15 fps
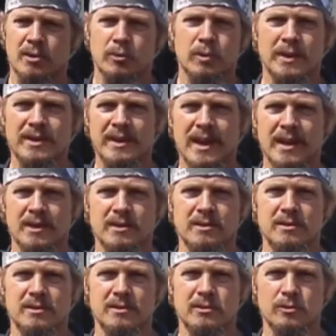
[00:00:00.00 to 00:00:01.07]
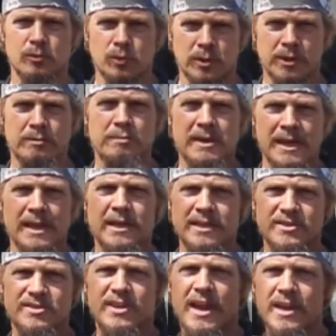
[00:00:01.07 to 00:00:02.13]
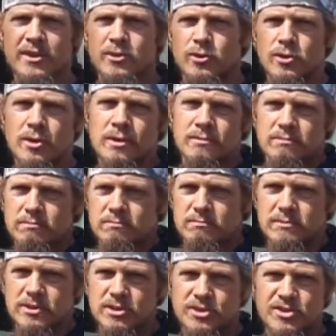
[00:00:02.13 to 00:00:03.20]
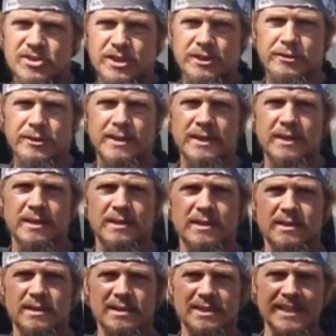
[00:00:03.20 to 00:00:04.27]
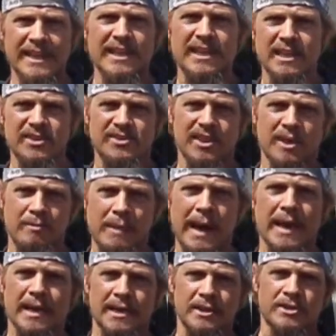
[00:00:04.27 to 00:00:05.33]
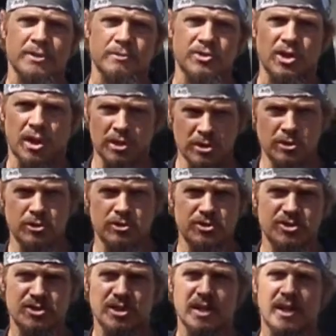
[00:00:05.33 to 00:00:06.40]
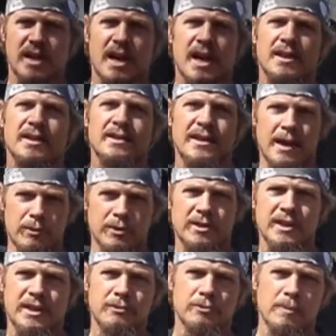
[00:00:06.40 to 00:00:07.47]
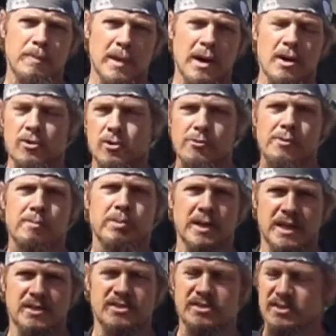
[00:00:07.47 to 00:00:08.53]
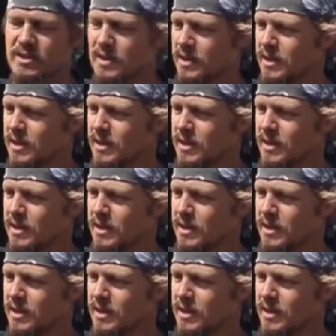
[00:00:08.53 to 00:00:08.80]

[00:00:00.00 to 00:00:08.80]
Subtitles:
What that would mean is that your steering linkage and mechanisms are loose and that they would need repaired or replaced.